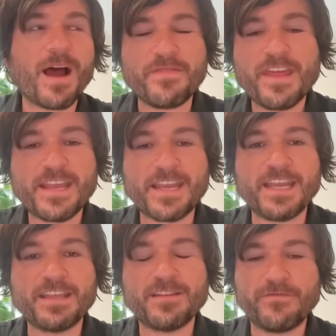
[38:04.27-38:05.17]
think
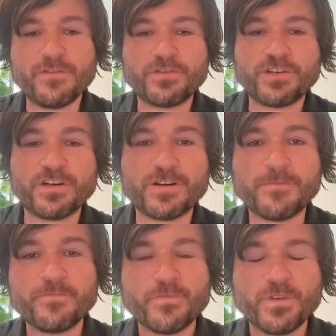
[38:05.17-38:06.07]
in the
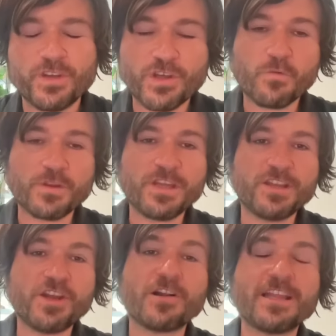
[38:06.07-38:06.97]
future, when in
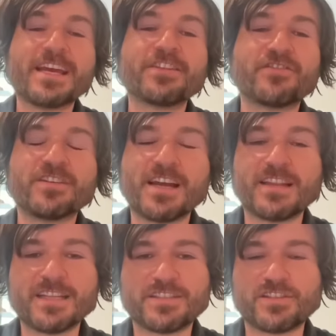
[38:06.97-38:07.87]
the early internet,
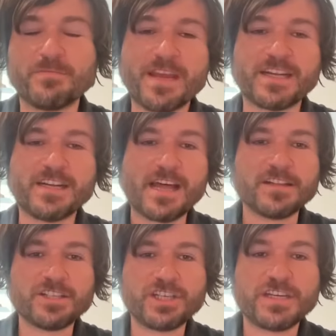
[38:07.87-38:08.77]
to make an
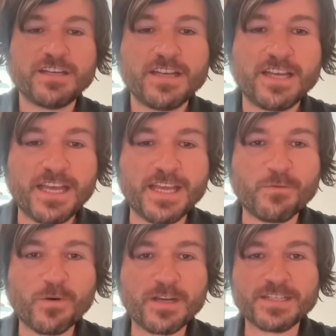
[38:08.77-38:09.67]
analogy, it
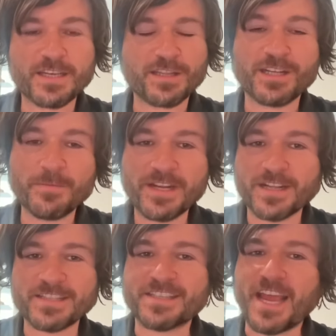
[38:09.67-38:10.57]
was a little bit
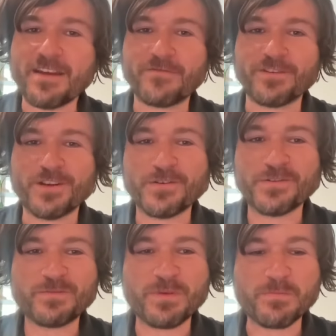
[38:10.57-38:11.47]
unsafe,
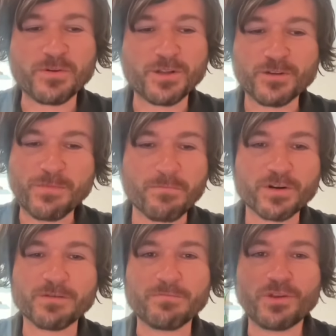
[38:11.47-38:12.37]
as people remember
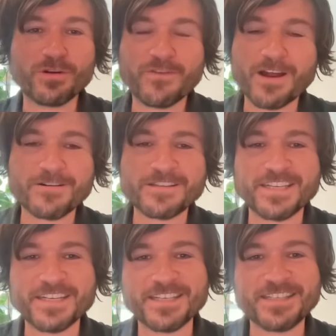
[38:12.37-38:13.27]
computer
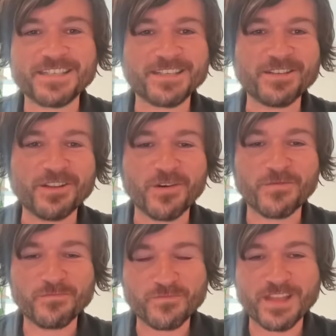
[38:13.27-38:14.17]
viruses,
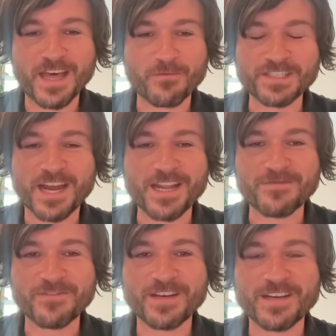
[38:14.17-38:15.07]
that was kind
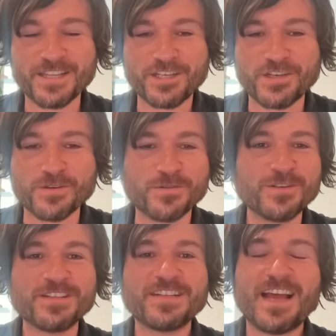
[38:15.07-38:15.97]
of an issue.
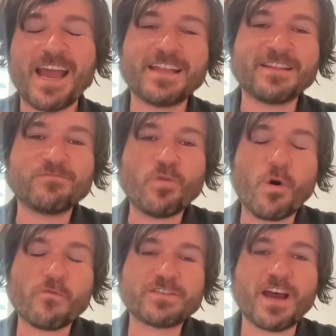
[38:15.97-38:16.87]
And
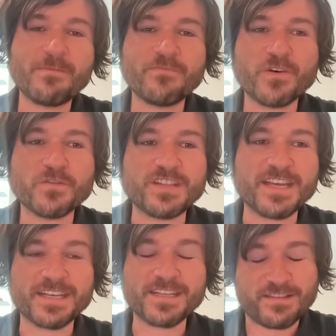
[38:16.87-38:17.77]
over time, those
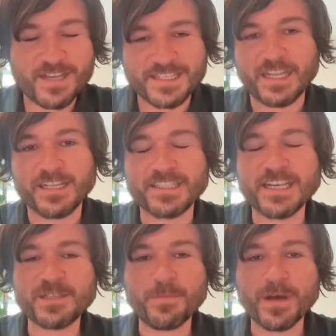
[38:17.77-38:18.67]
things, they still
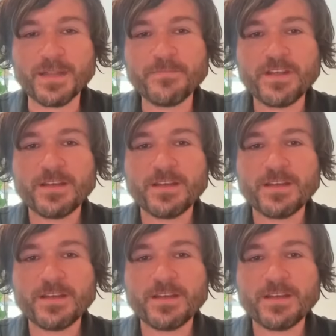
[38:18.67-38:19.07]
exist, but